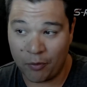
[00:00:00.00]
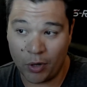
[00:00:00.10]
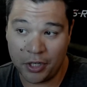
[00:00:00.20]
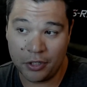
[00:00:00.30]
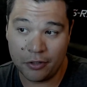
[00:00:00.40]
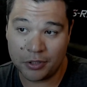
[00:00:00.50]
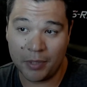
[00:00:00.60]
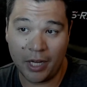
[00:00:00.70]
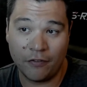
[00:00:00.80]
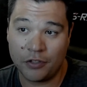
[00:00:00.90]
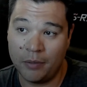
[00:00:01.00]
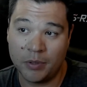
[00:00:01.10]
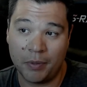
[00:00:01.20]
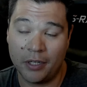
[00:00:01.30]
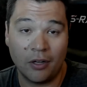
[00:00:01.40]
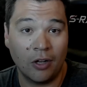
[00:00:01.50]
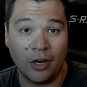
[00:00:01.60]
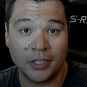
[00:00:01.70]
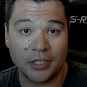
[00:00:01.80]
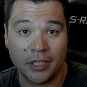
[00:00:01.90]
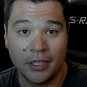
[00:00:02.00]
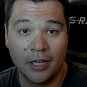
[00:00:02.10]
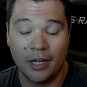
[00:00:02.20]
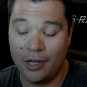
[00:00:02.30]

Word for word: wanted to do some live streams, but in all honesty,